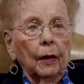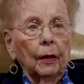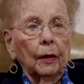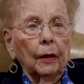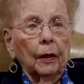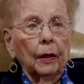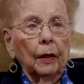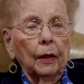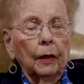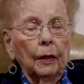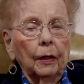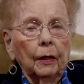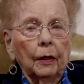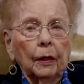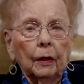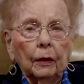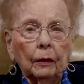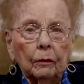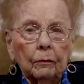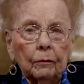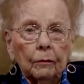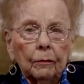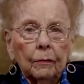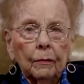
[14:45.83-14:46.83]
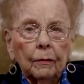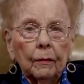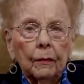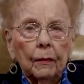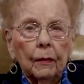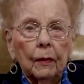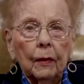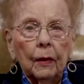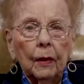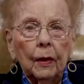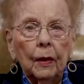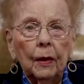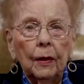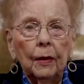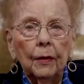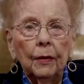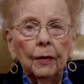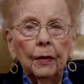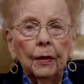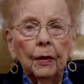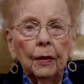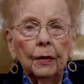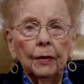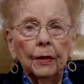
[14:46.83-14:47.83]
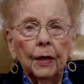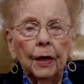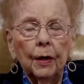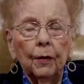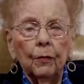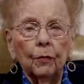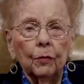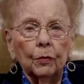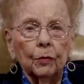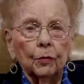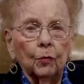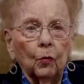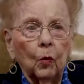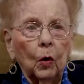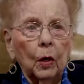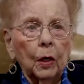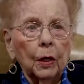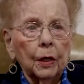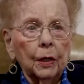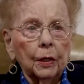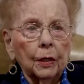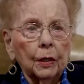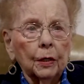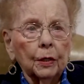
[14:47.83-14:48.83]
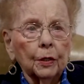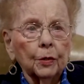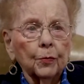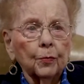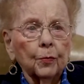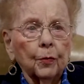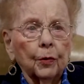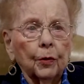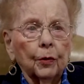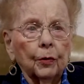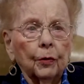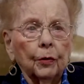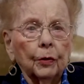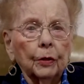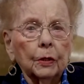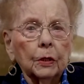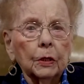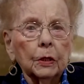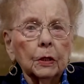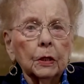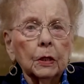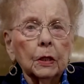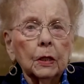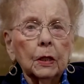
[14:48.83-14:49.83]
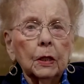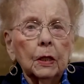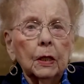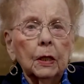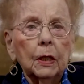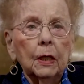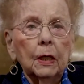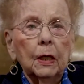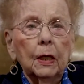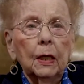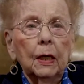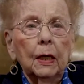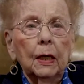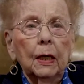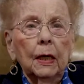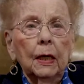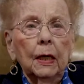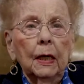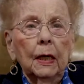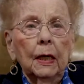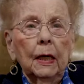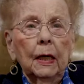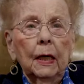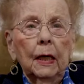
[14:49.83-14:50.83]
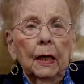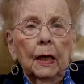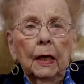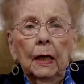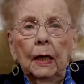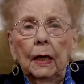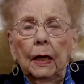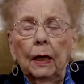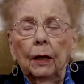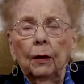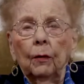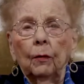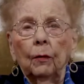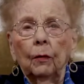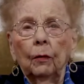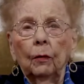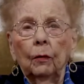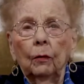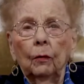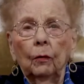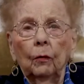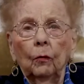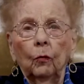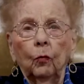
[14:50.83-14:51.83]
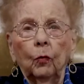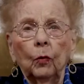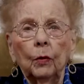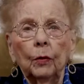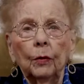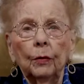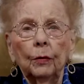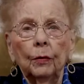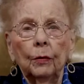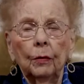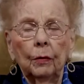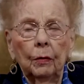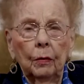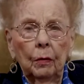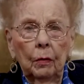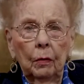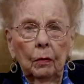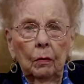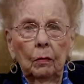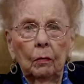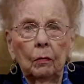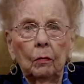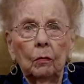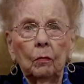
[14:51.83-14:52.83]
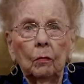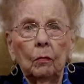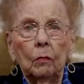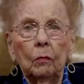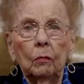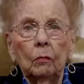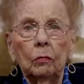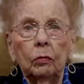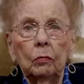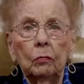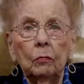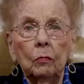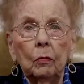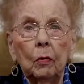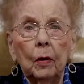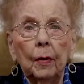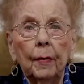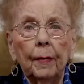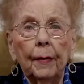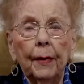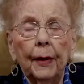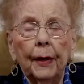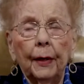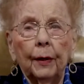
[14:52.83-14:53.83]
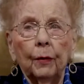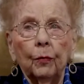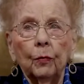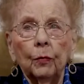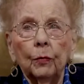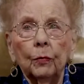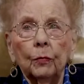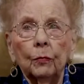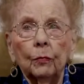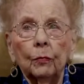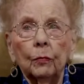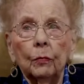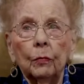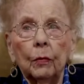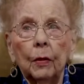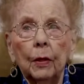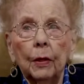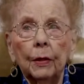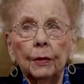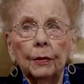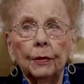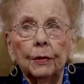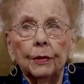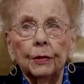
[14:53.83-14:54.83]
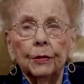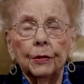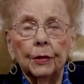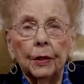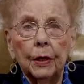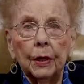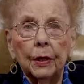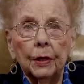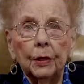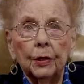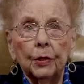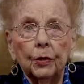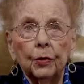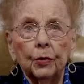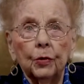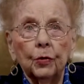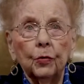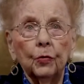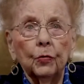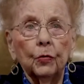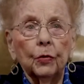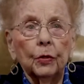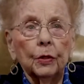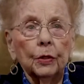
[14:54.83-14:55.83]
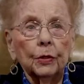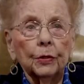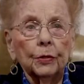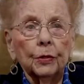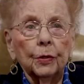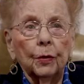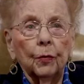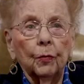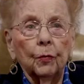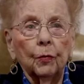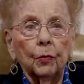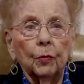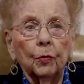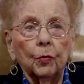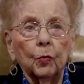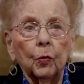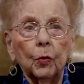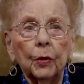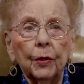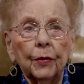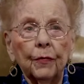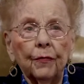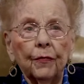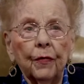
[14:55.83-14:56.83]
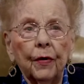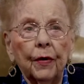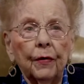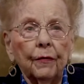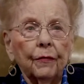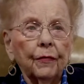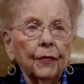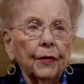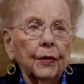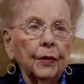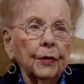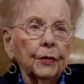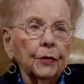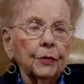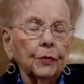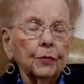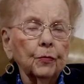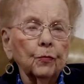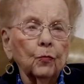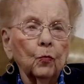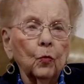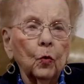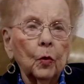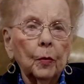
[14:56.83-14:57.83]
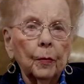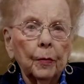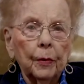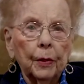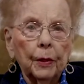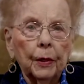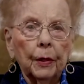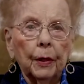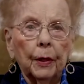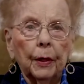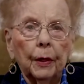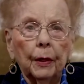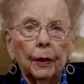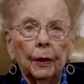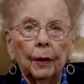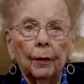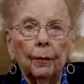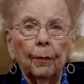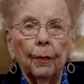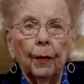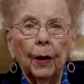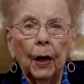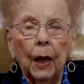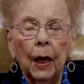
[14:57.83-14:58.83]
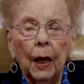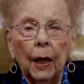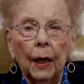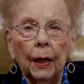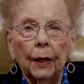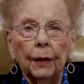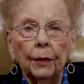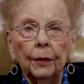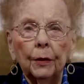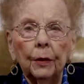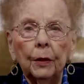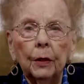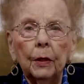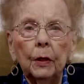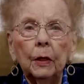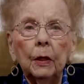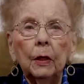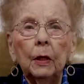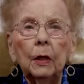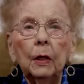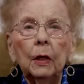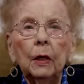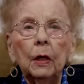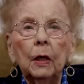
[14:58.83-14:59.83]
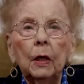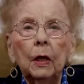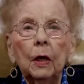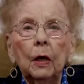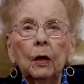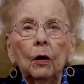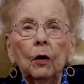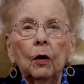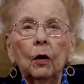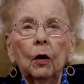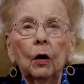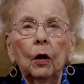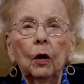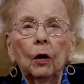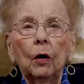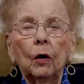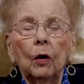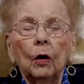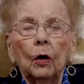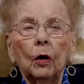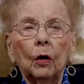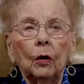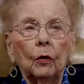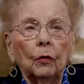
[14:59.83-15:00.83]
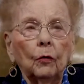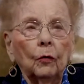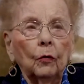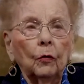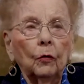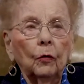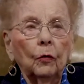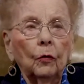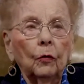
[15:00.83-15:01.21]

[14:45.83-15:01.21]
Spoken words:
And that was quite an experience. Now, way back when they decided to do this, there were 25,000 women that applied, and